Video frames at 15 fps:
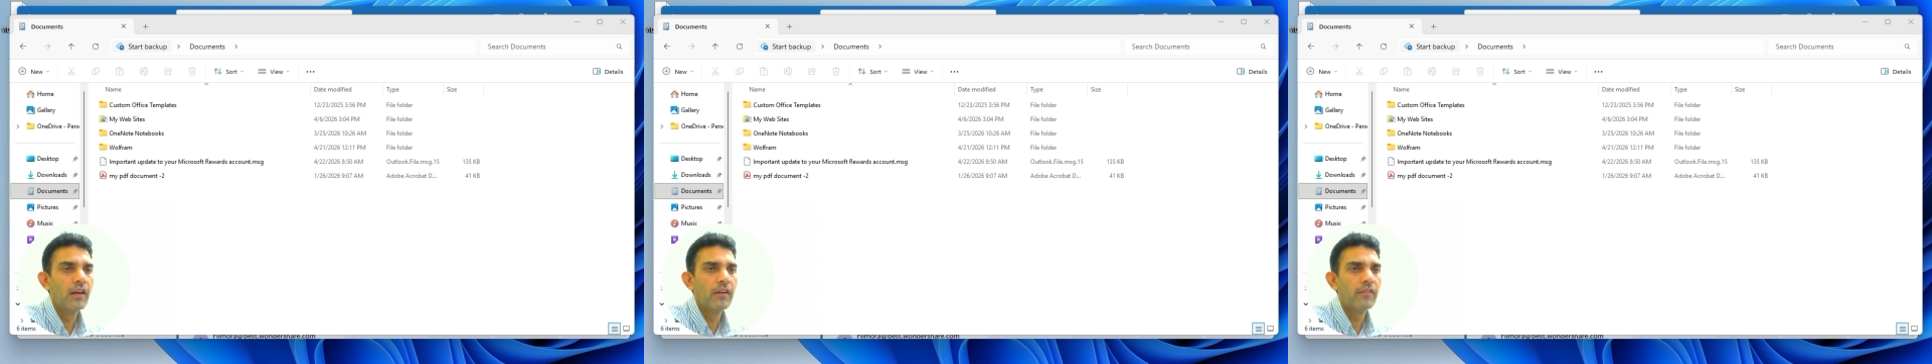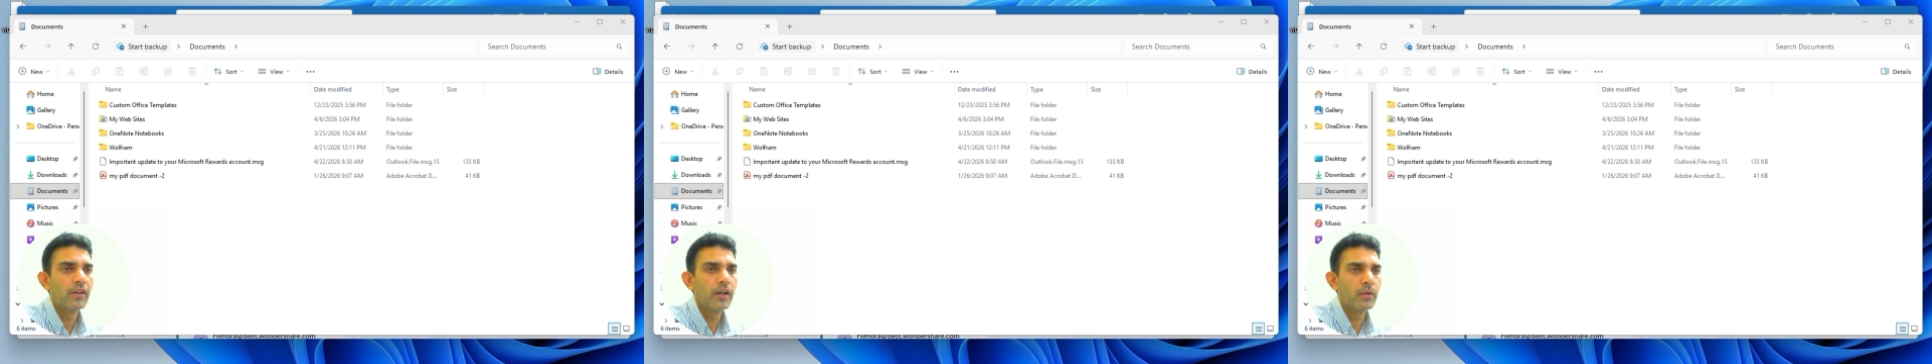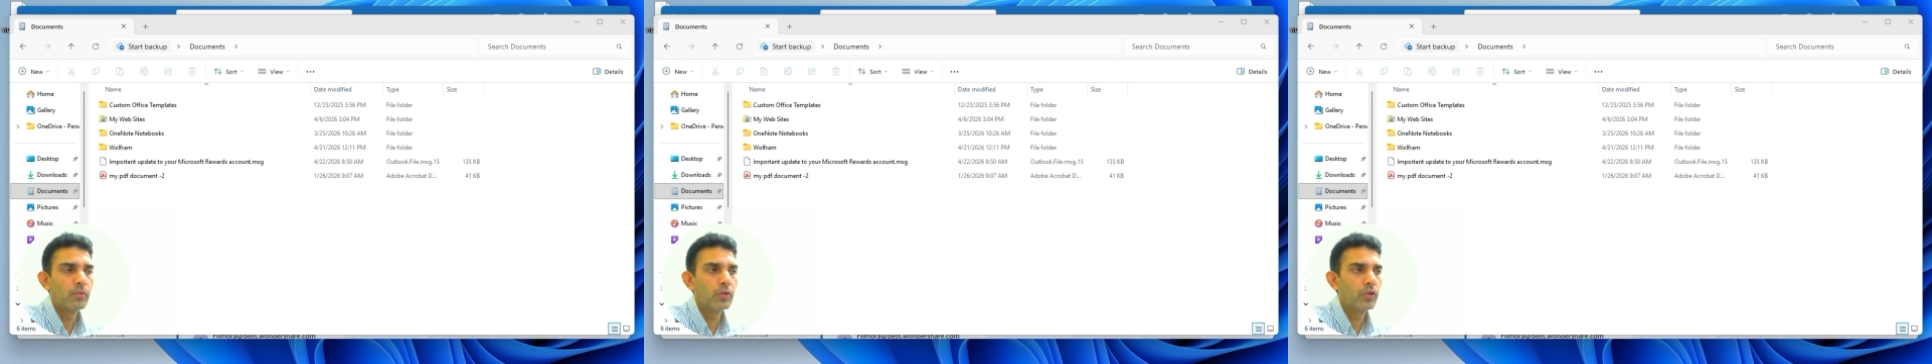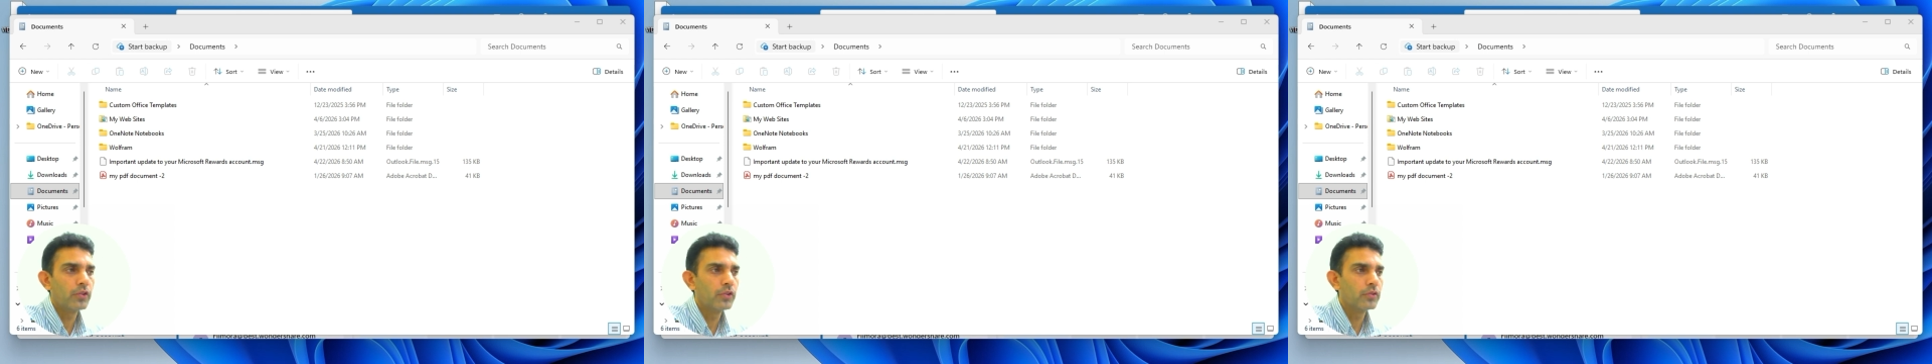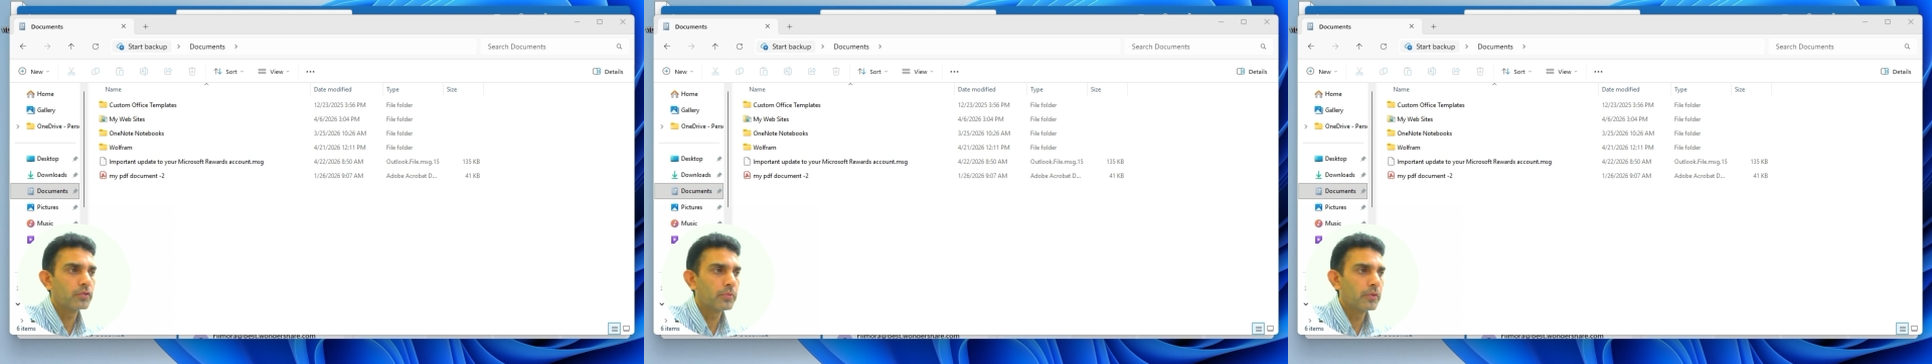for more
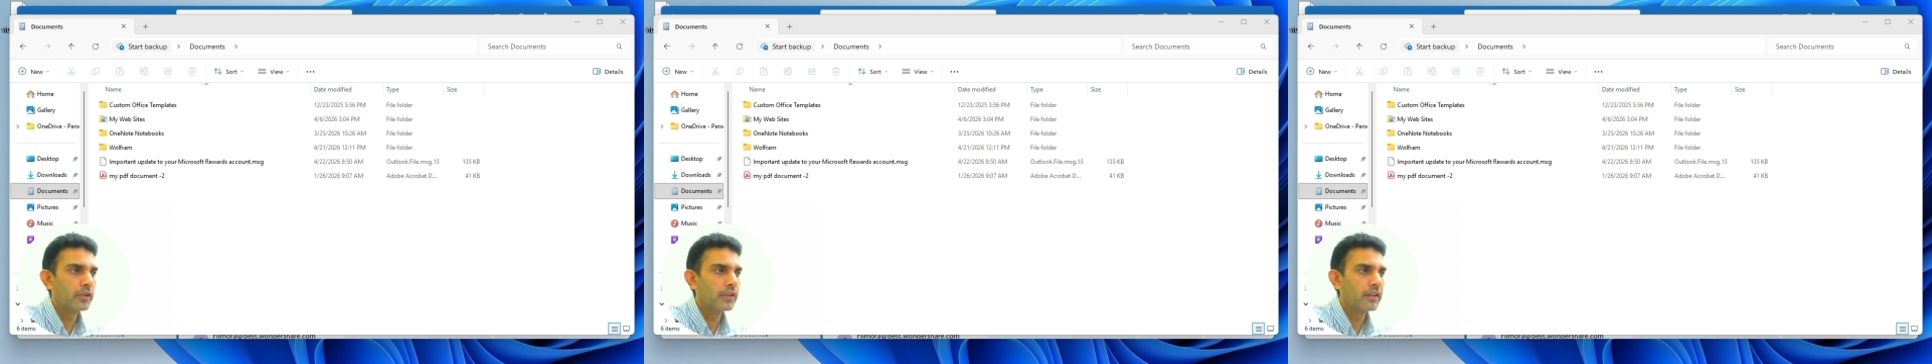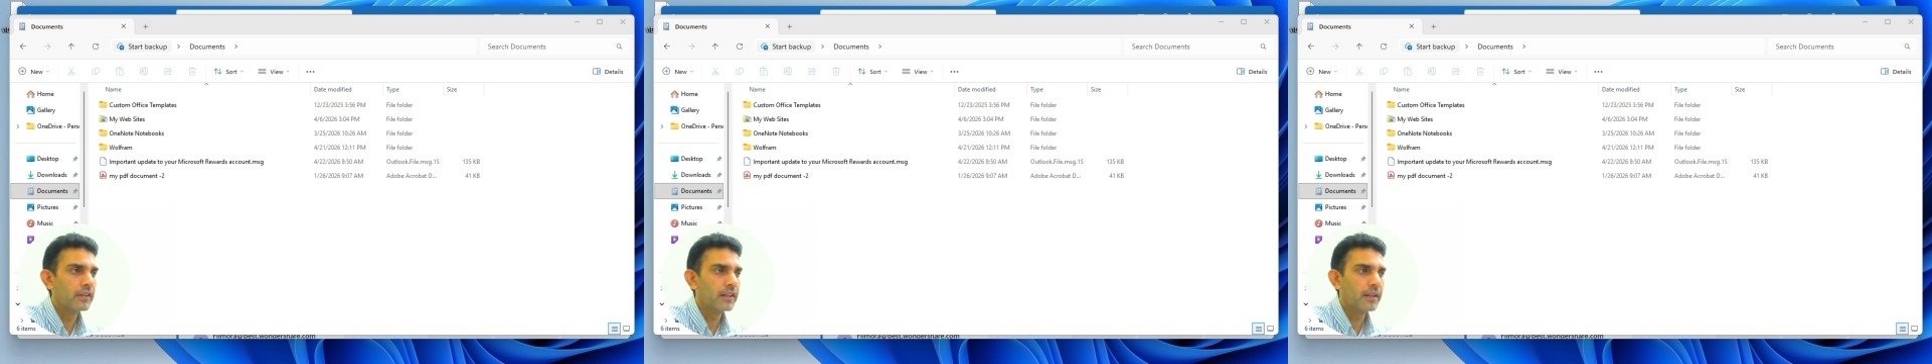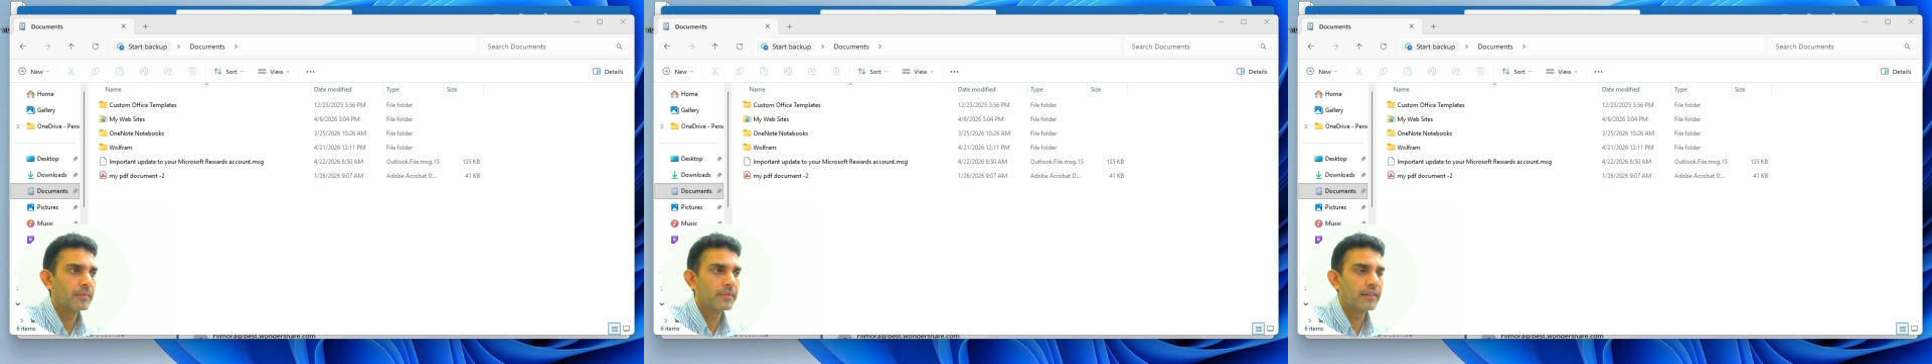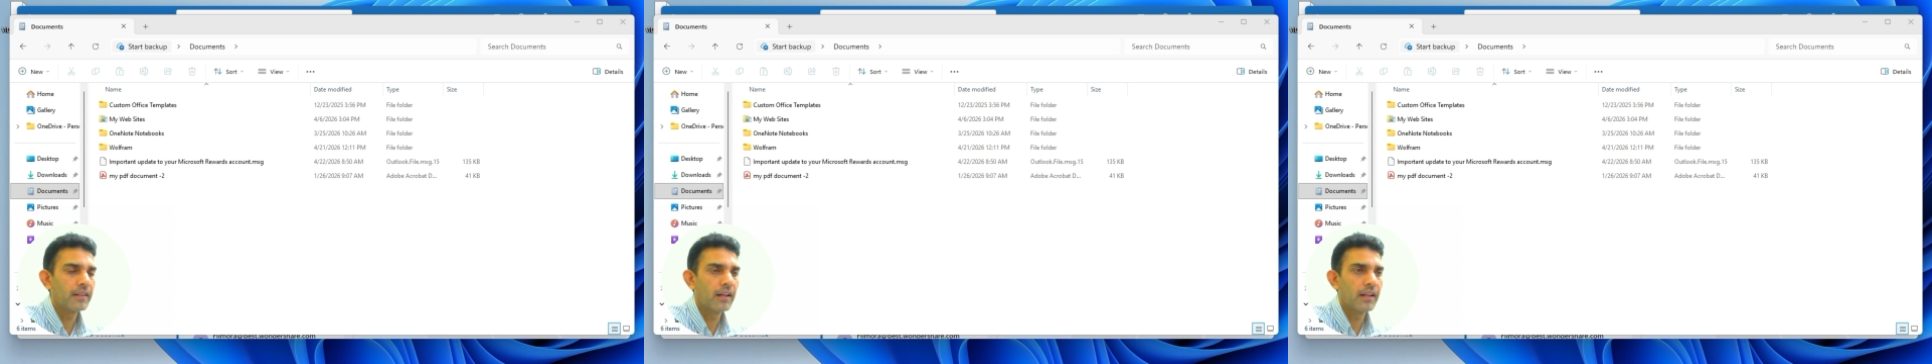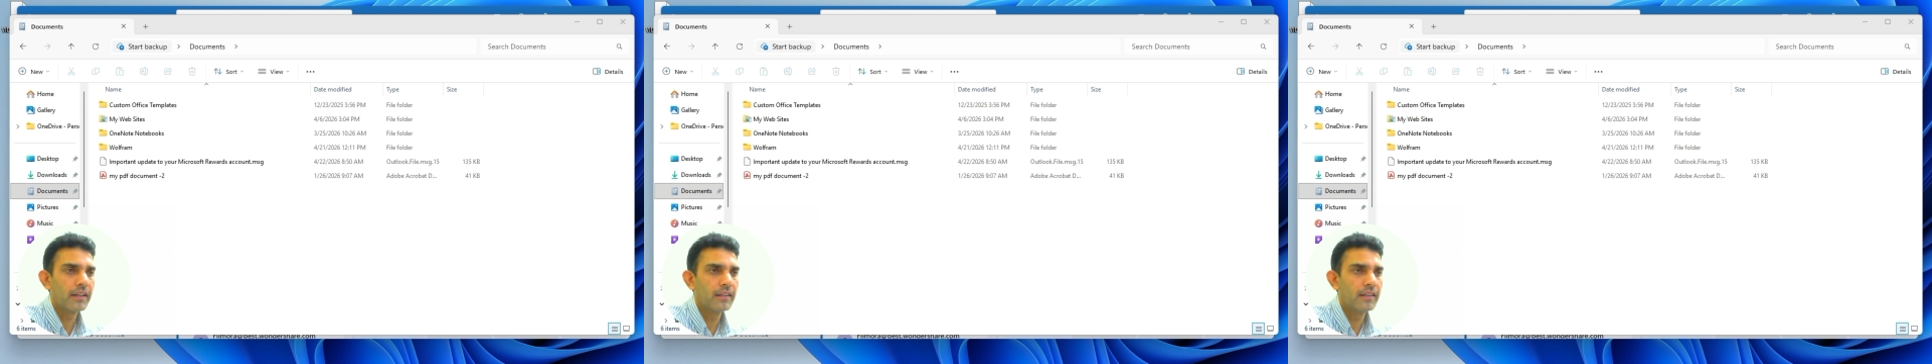useful
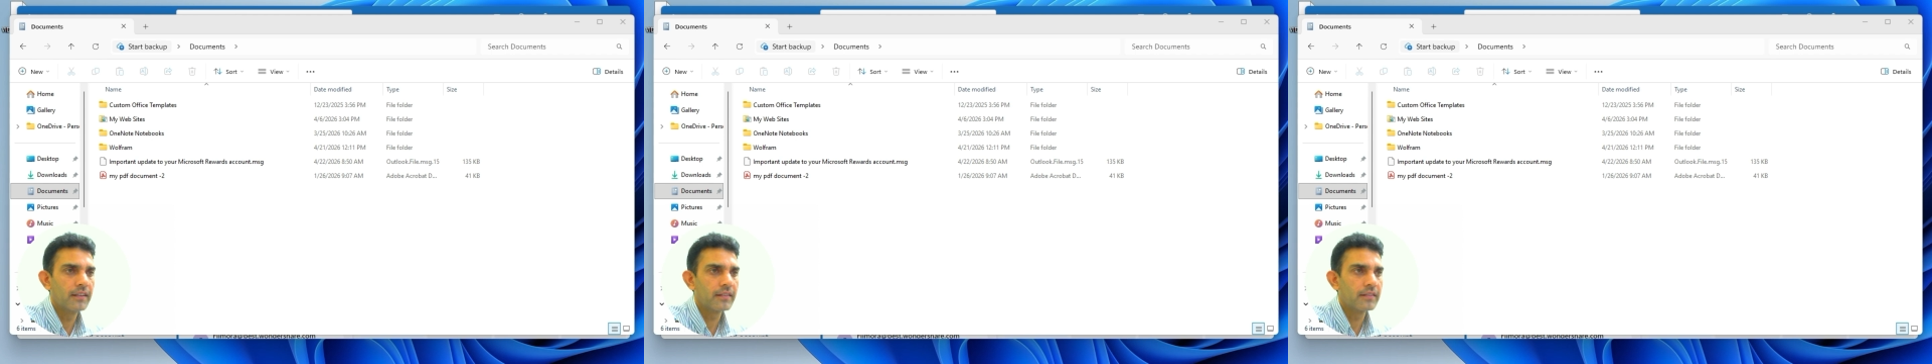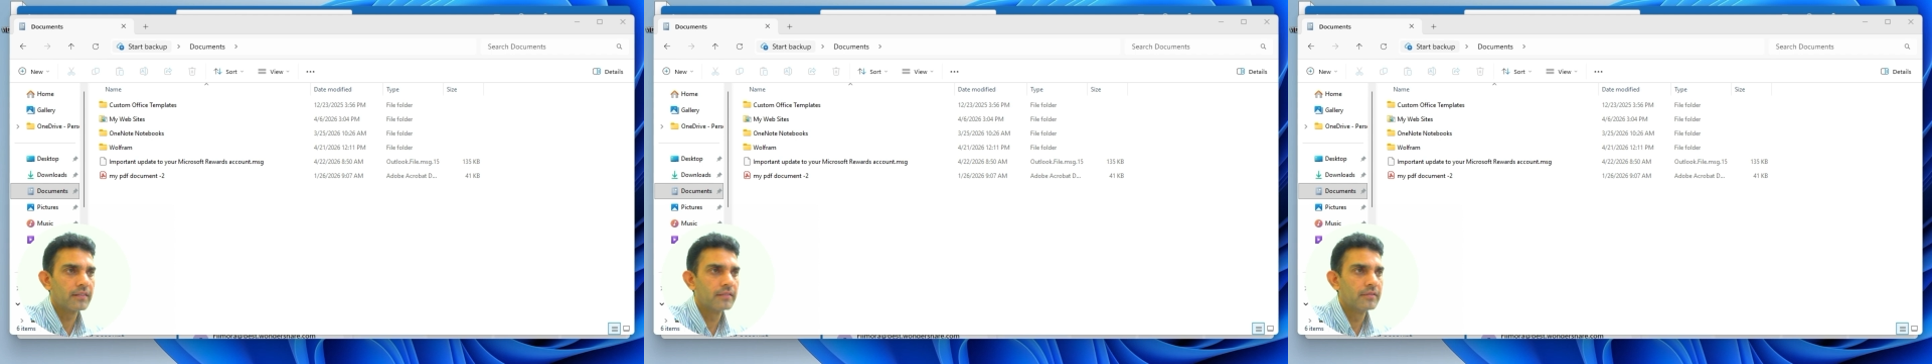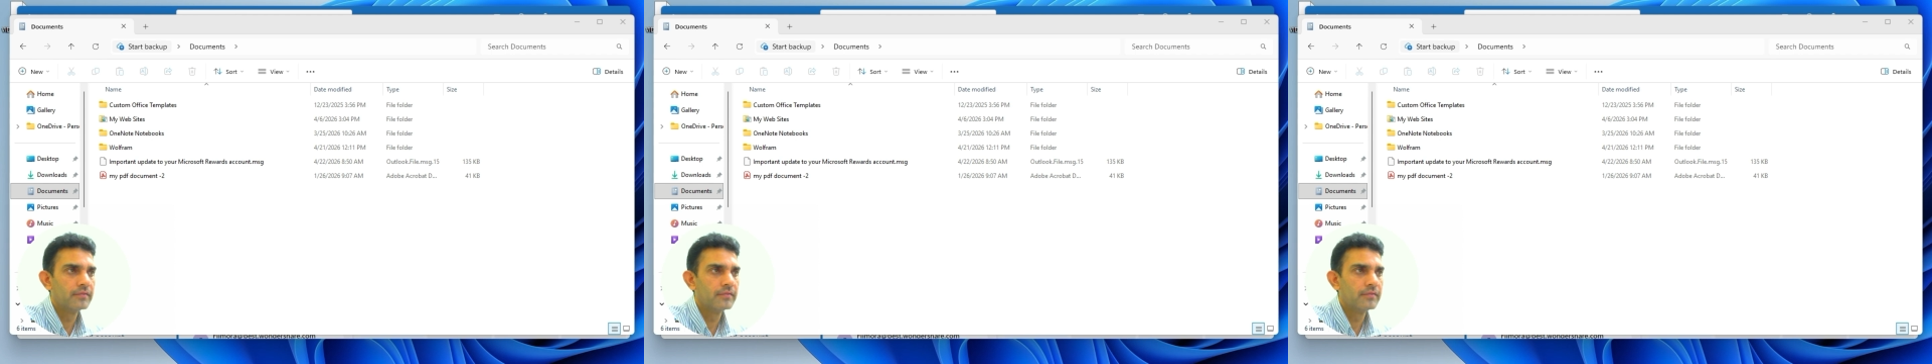tips like this.